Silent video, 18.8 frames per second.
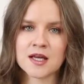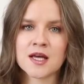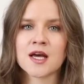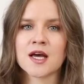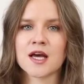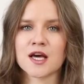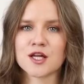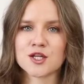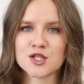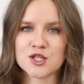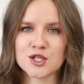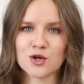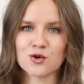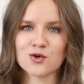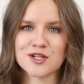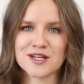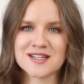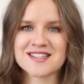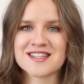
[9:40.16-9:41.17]
and so
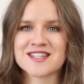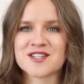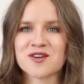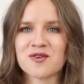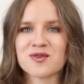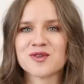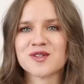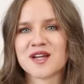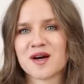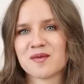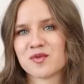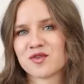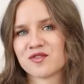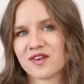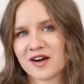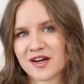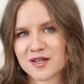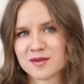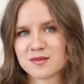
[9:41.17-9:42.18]
does the total number of
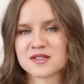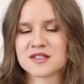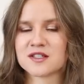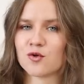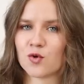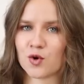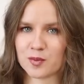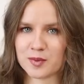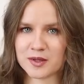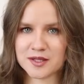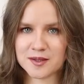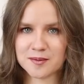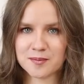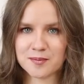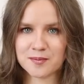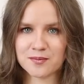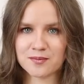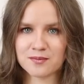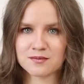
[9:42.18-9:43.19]
items in orbit.
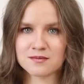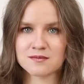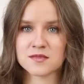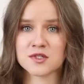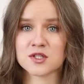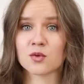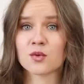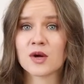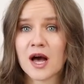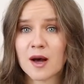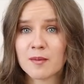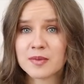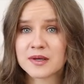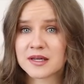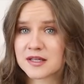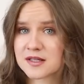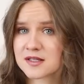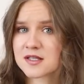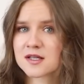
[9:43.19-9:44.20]
So
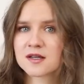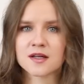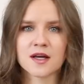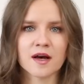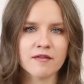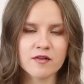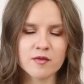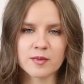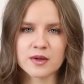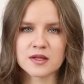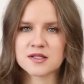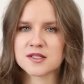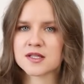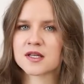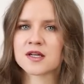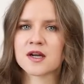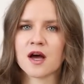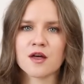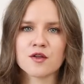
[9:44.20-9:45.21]
companies, governments,
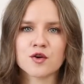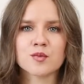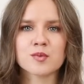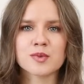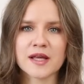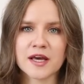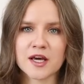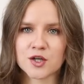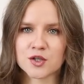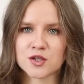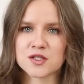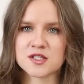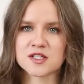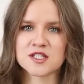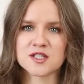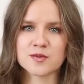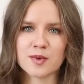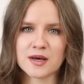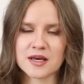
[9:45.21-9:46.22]
and other players in
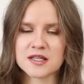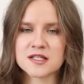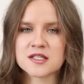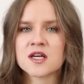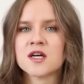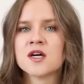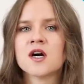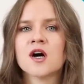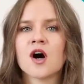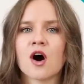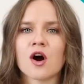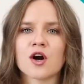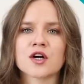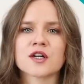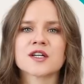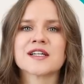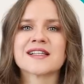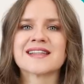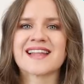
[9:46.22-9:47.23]
space are
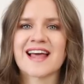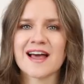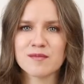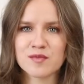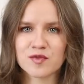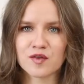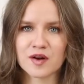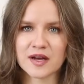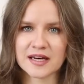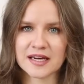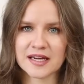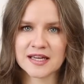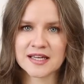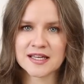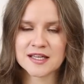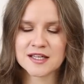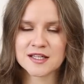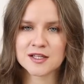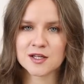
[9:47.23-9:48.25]
collaborating
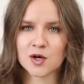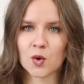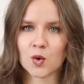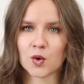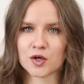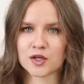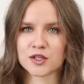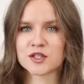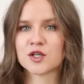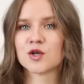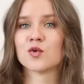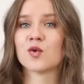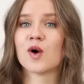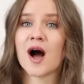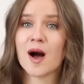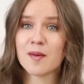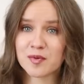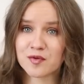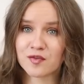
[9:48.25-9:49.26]
or
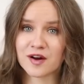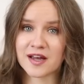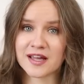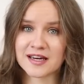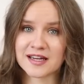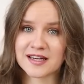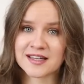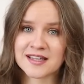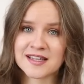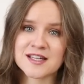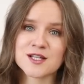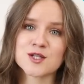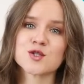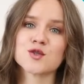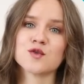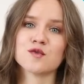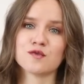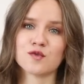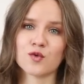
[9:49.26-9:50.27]
cooperating to
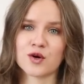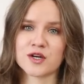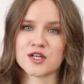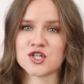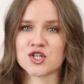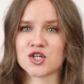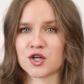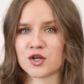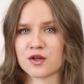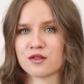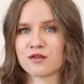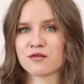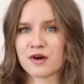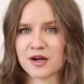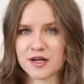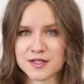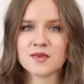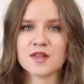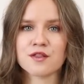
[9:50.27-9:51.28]
avoid a shared
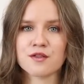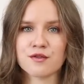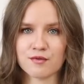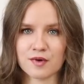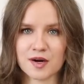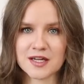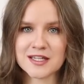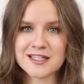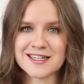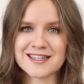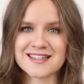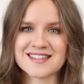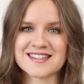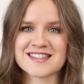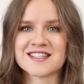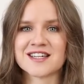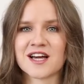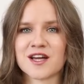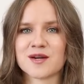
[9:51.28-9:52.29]
threat. Threat is
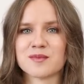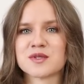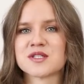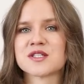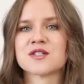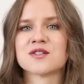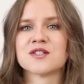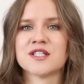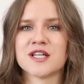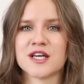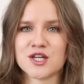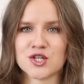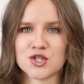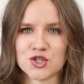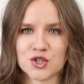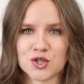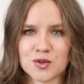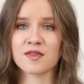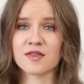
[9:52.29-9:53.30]
synonymous to
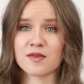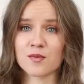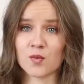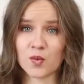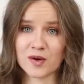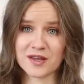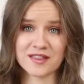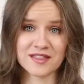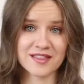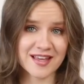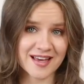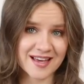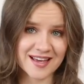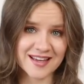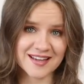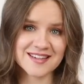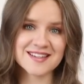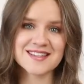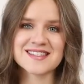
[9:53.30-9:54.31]
danger. We
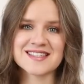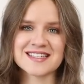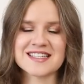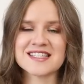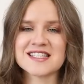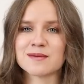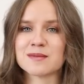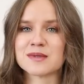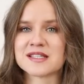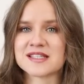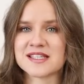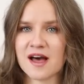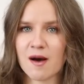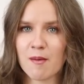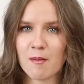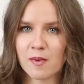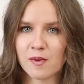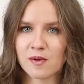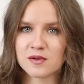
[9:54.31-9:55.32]
then see some
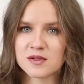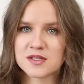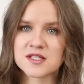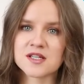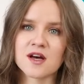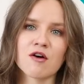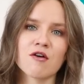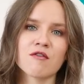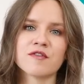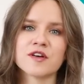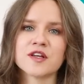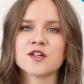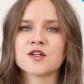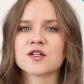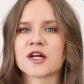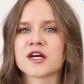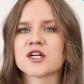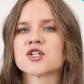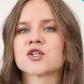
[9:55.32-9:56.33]
examples of
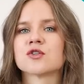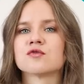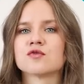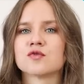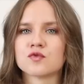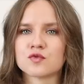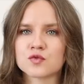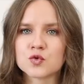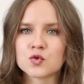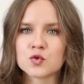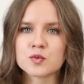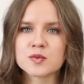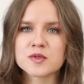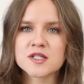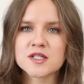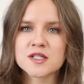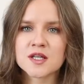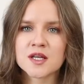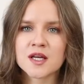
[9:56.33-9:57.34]
international
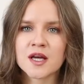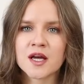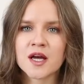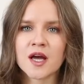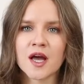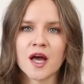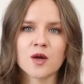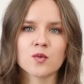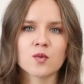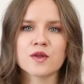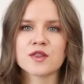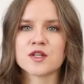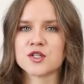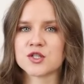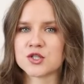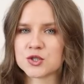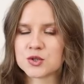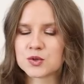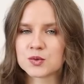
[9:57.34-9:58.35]
groups and what they
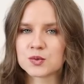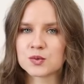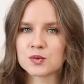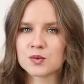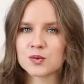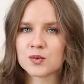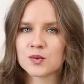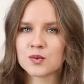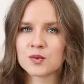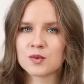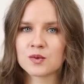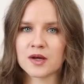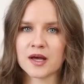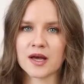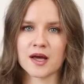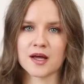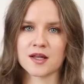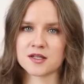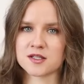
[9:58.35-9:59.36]
do,
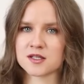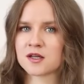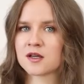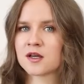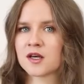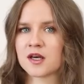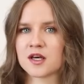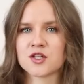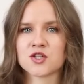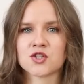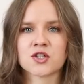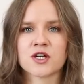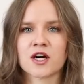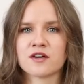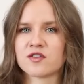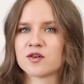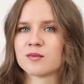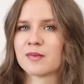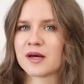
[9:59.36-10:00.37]
and
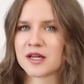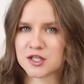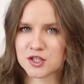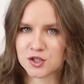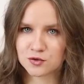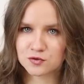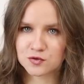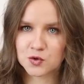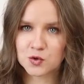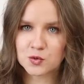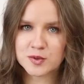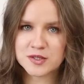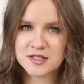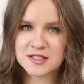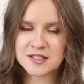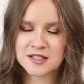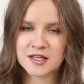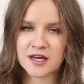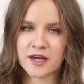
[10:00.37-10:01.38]
intergovernmental groups
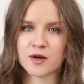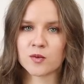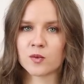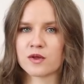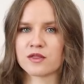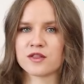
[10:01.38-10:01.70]
and what they